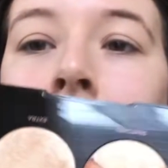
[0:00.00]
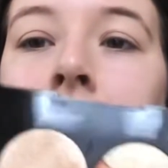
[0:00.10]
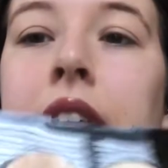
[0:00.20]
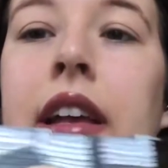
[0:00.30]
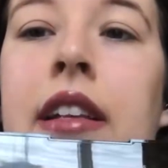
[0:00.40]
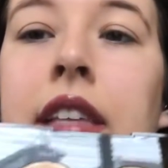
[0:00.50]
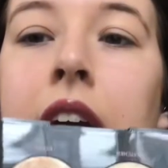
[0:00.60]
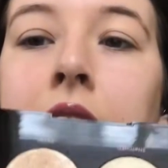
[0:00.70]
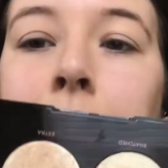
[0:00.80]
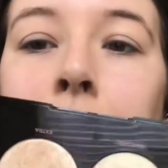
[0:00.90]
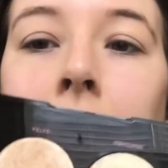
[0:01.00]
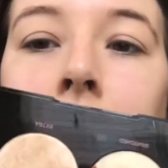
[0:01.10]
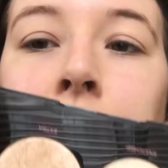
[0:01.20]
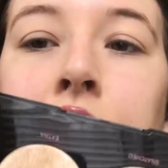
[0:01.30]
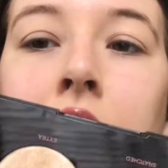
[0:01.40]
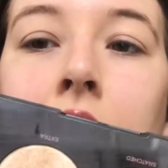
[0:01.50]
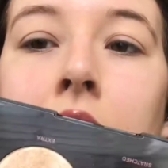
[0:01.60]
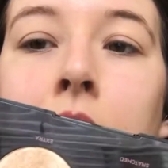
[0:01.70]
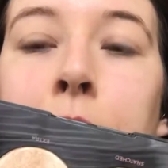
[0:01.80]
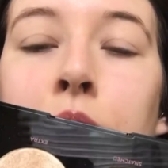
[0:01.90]
there is a blush,
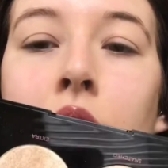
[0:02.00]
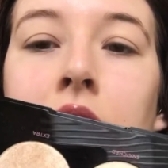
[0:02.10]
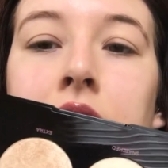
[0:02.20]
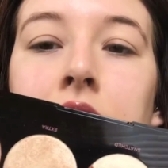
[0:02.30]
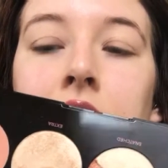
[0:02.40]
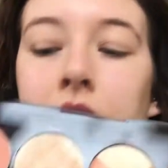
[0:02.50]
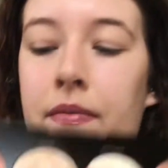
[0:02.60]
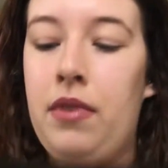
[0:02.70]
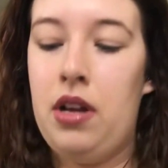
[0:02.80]
bronzer,